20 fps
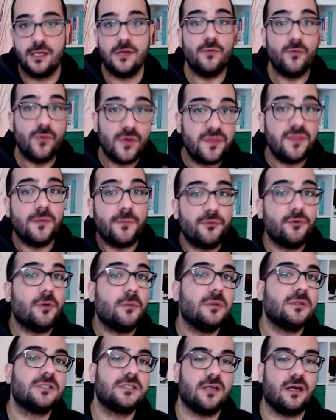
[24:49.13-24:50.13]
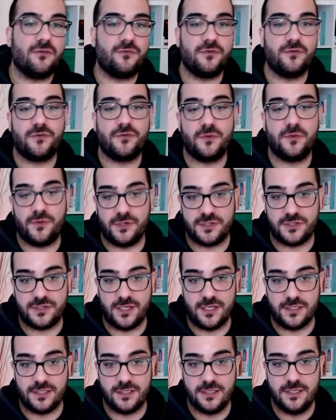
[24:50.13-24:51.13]
with the probability of
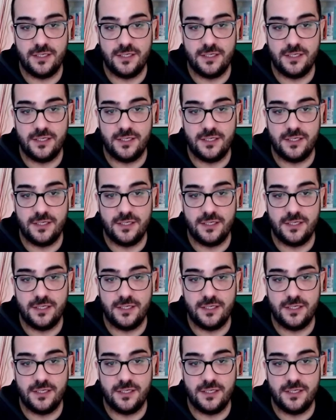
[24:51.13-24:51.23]
50%.